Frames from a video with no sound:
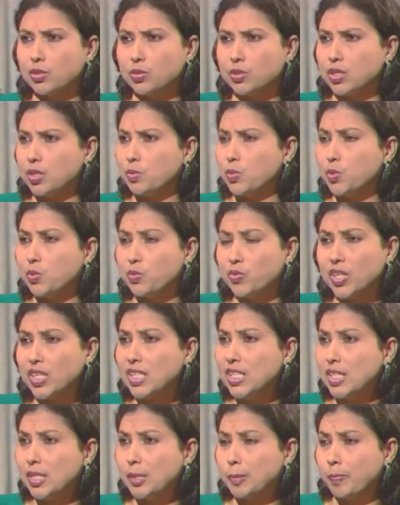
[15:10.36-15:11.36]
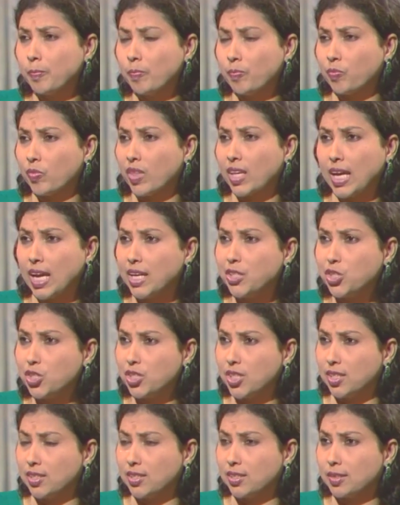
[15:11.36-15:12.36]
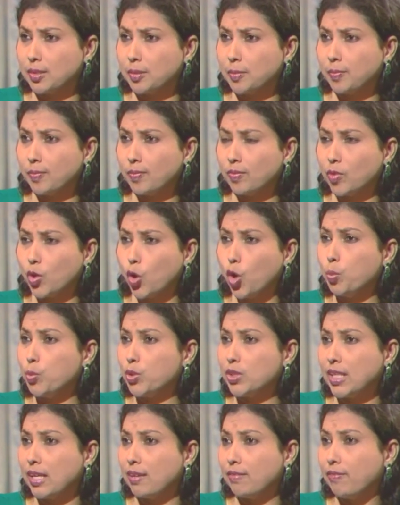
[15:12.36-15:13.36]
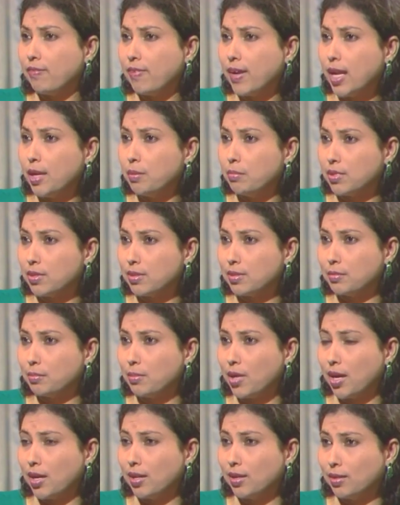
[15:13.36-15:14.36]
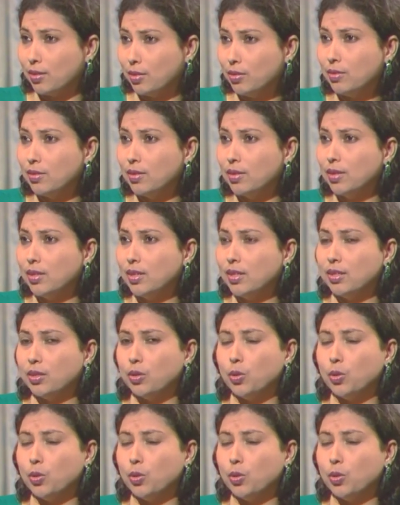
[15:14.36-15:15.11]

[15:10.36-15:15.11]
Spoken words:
you seem to be very agitated, mm-hmm. almost inflamed mm-hmm. by, you know, yeah. the